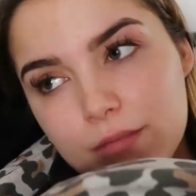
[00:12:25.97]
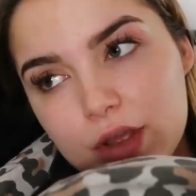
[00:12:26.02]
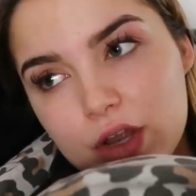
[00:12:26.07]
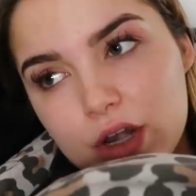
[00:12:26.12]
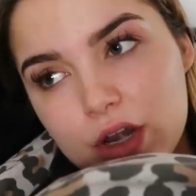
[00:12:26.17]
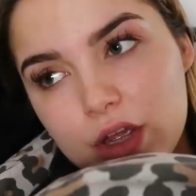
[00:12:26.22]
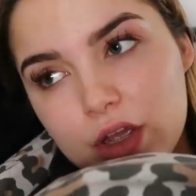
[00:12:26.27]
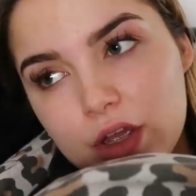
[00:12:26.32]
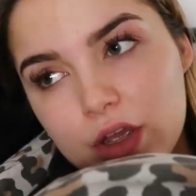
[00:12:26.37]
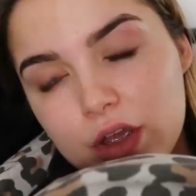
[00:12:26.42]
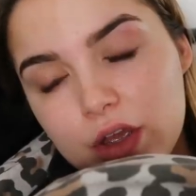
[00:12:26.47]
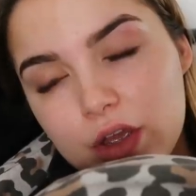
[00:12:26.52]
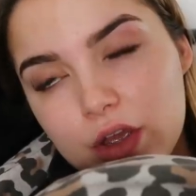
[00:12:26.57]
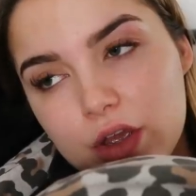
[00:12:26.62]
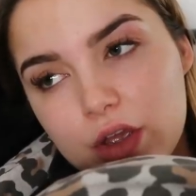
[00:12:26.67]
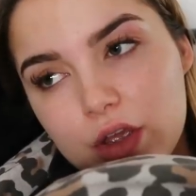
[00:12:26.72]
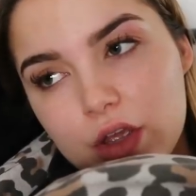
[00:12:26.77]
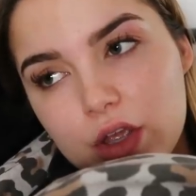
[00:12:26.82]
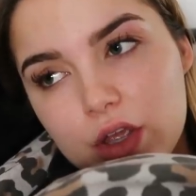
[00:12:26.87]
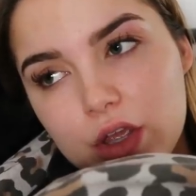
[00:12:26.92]
I'm
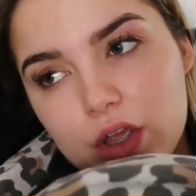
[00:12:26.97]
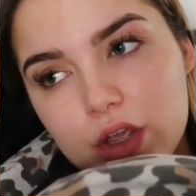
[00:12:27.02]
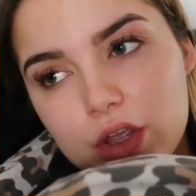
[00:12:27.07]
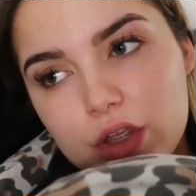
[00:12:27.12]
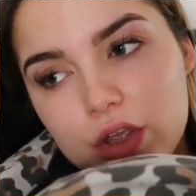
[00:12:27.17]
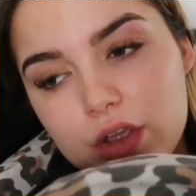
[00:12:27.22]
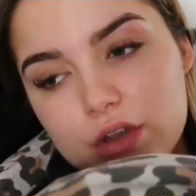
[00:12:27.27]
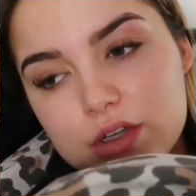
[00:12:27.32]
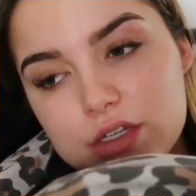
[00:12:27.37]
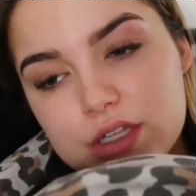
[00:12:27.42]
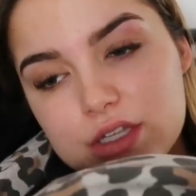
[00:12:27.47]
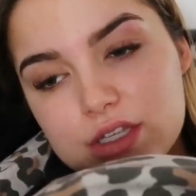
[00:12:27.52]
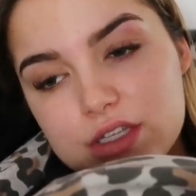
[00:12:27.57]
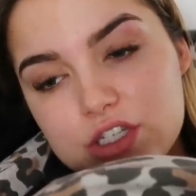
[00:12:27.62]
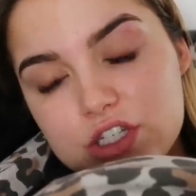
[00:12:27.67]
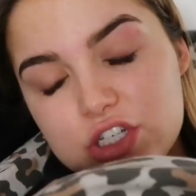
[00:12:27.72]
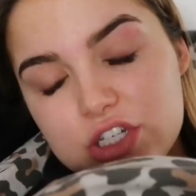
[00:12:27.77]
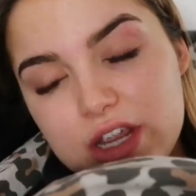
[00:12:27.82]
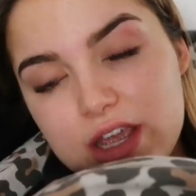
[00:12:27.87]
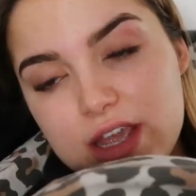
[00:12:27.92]
gonna go to the
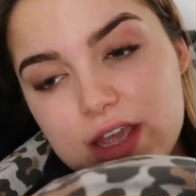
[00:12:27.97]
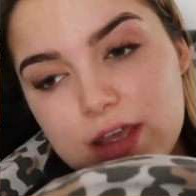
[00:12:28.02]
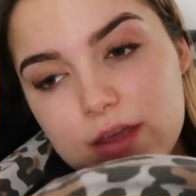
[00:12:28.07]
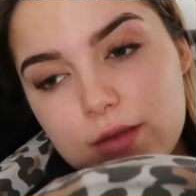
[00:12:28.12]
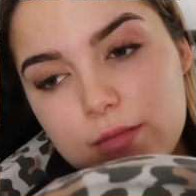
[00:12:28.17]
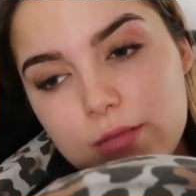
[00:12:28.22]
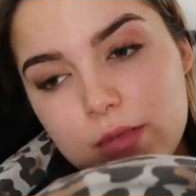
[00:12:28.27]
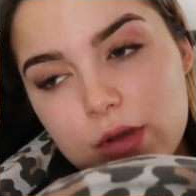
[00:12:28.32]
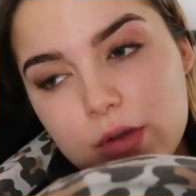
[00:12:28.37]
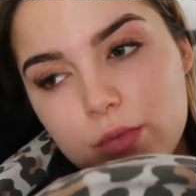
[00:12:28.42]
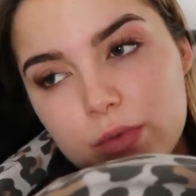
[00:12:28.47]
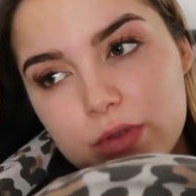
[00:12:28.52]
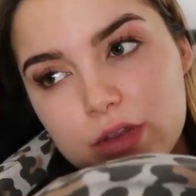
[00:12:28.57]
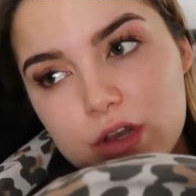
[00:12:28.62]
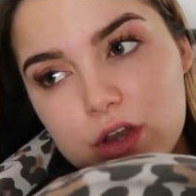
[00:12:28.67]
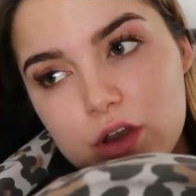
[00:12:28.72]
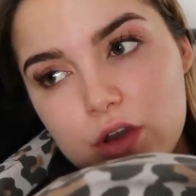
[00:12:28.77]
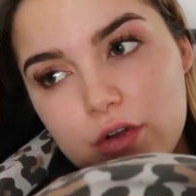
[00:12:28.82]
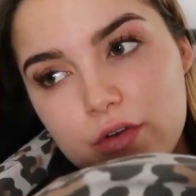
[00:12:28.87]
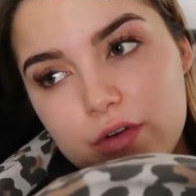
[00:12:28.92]
gym with
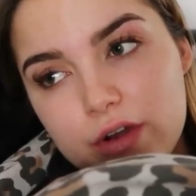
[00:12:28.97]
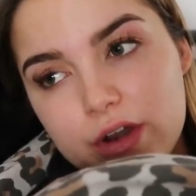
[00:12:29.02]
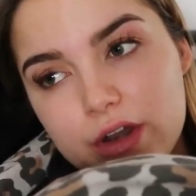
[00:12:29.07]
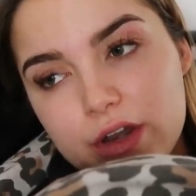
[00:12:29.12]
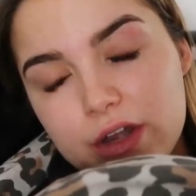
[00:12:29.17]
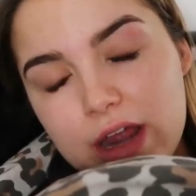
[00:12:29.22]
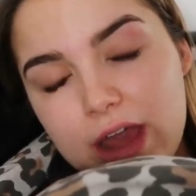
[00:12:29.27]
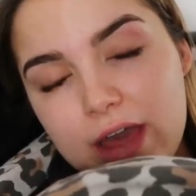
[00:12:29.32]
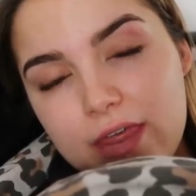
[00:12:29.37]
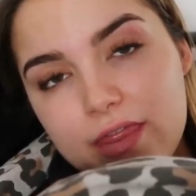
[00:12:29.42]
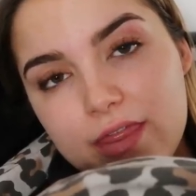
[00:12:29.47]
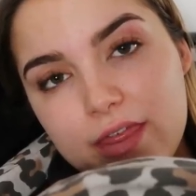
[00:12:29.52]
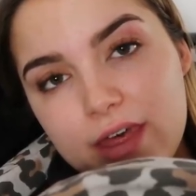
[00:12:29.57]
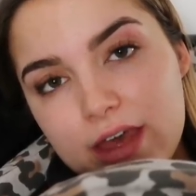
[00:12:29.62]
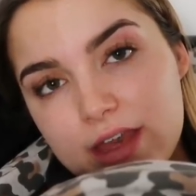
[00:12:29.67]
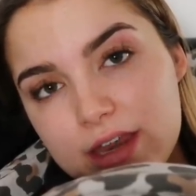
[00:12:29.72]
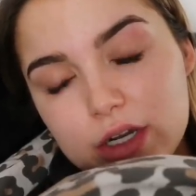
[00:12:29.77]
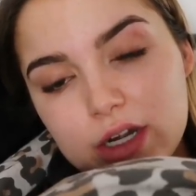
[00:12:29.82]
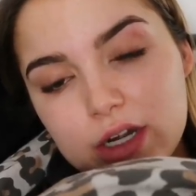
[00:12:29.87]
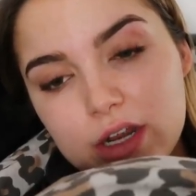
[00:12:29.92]
Lauren and
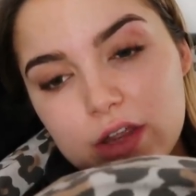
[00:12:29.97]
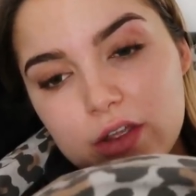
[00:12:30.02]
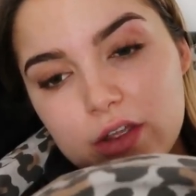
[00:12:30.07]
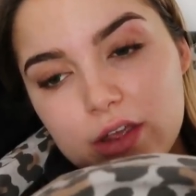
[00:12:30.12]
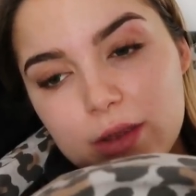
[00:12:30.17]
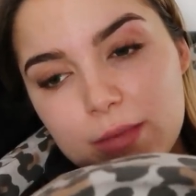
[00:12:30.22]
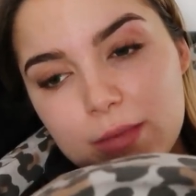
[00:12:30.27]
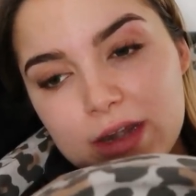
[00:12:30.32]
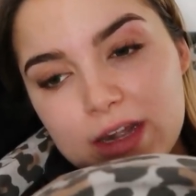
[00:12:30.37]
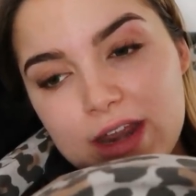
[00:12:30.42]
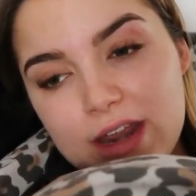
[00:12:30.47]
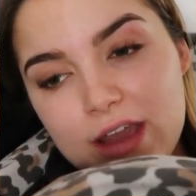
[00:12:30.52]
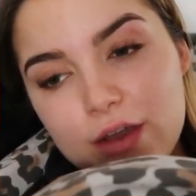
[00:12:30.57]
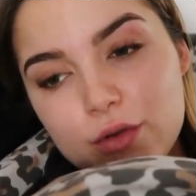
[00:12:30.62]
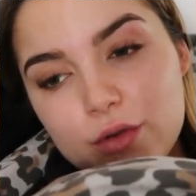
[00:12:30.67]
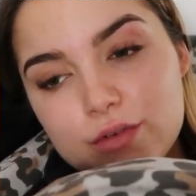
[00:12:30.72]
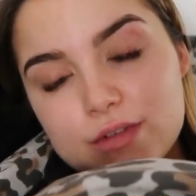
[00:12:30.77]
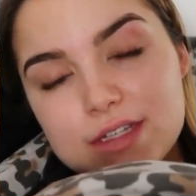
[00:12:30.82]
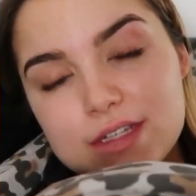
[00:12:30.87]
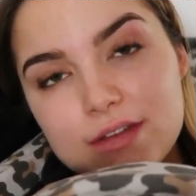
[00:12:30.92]
then I'm gonna go get my
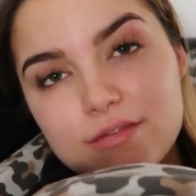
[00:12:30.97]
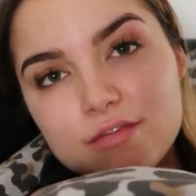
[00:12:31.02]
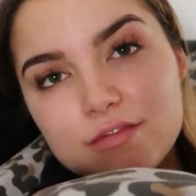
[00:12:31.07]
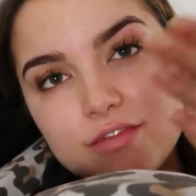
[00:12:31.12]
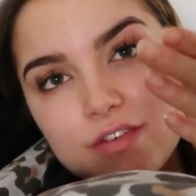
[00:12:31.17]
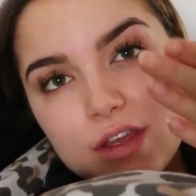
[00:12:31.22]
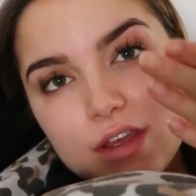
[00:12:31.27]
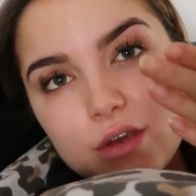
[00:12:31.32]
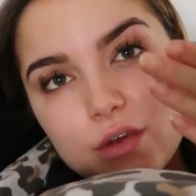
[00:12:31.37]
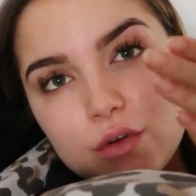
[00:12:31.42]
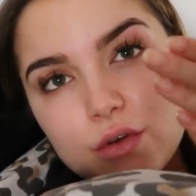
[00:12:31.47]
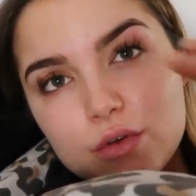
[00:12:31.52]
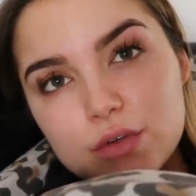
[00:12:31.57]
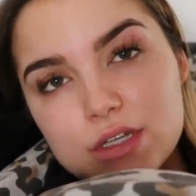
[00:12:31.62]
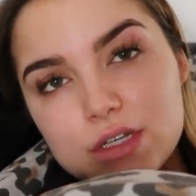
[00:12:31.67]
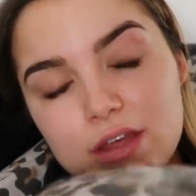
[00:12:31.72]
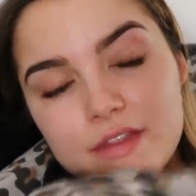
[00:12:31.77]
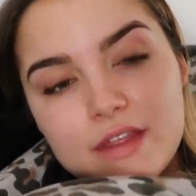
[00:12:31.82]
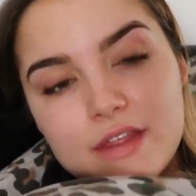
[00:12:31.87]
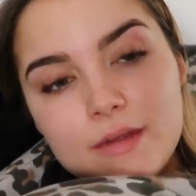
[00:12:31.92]
nails
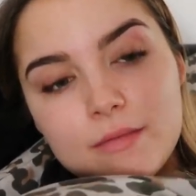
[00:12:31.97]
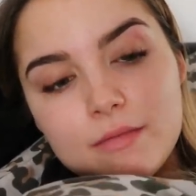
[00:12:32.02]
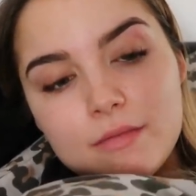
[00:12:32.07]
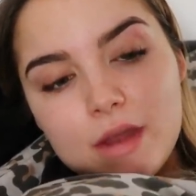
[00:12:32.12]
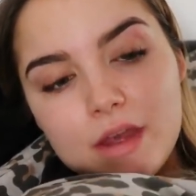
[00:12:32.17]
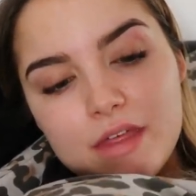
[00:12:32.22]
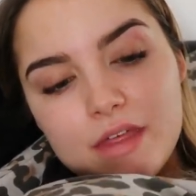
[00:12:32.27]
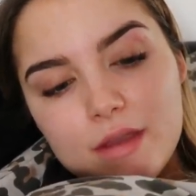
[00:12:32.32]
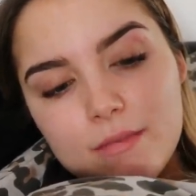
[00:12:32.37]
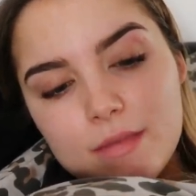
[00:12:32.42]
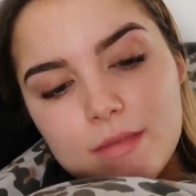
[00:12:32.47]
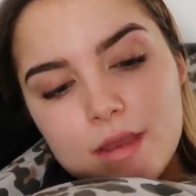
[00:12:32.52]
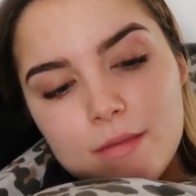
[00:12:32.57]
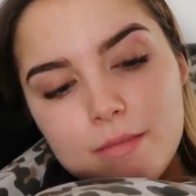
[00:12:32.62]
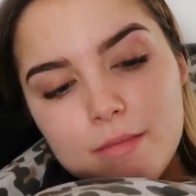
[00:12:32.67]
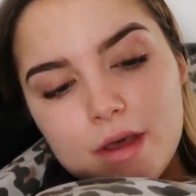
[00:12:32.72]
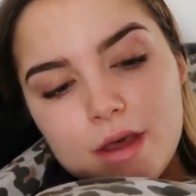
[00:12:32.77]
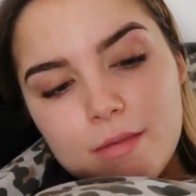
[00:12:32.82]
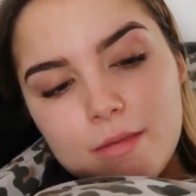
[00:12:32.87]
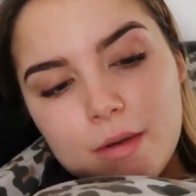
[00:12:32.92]
infilled, and then I think me
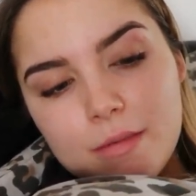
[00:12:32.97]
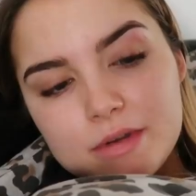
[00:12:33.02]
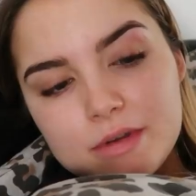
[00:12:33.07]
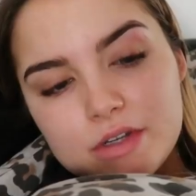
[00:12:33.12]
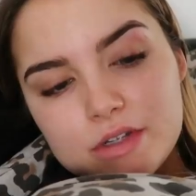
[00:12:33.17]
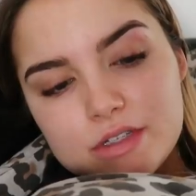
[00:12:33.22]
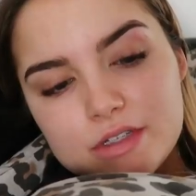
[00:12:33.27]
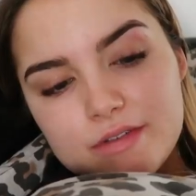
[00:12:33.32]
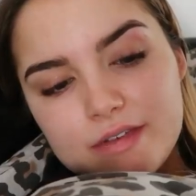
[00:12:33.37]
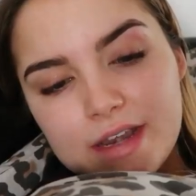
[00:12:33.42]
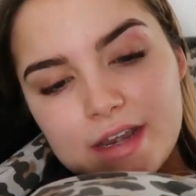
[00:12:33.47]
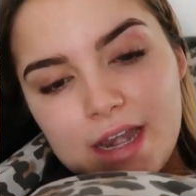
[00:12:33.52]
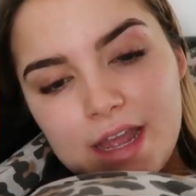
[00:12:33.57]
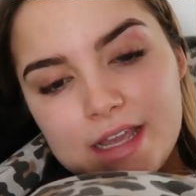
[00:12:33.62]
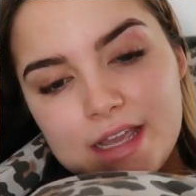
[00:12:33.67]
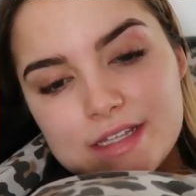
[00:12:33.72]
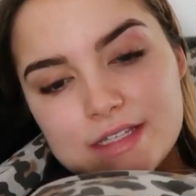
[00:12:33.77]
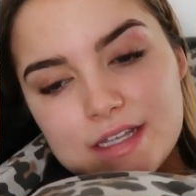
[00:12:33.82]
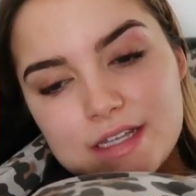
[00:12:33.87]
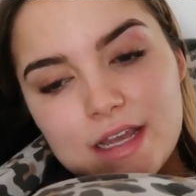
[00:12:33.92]
and Bert might be doing something
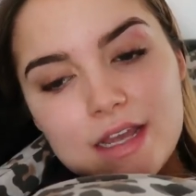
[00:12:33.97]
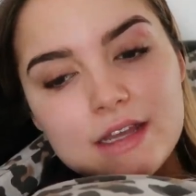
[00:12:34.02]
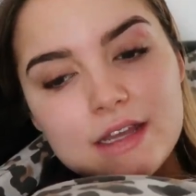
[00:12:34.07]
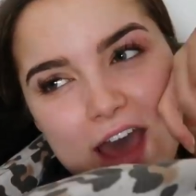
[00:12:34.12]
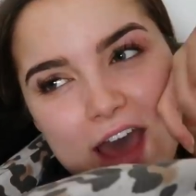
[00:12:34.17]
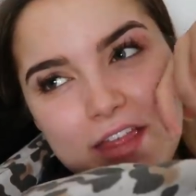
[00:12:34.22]
later,